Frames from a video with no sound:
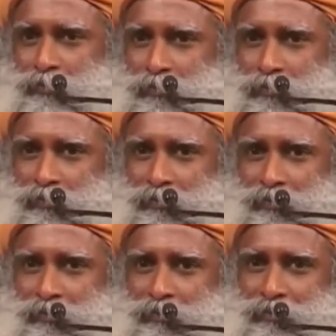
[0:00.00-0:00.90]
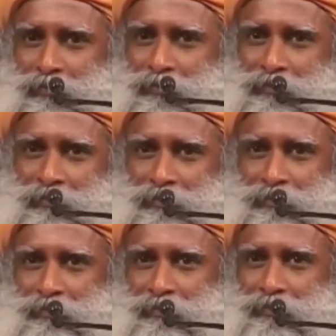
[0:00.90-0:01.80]

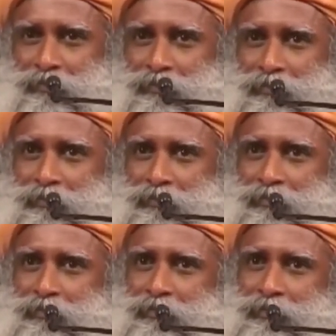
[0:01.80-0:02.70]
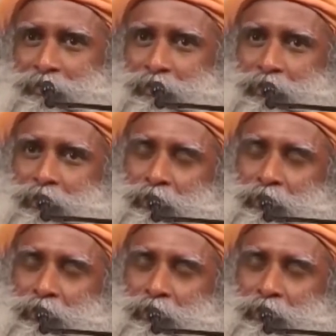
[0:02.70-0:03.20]
Nothing is said.